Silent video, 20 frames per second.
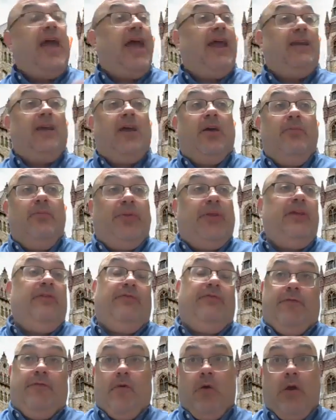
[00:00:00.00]
and complete
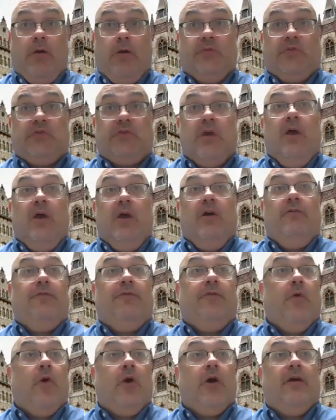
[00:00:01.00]
forms
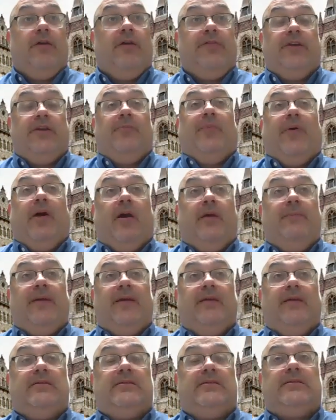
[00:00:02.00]
for the
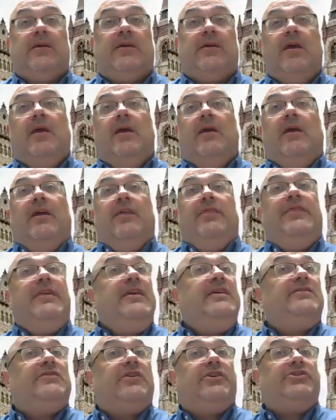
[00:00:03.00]
departments.
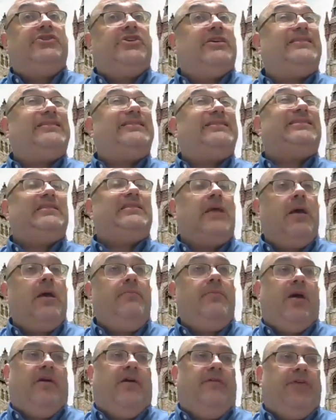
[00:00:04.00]
These are just
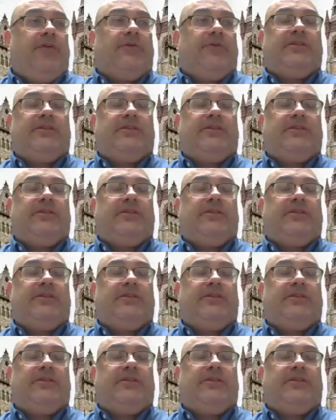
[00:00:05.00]
some of the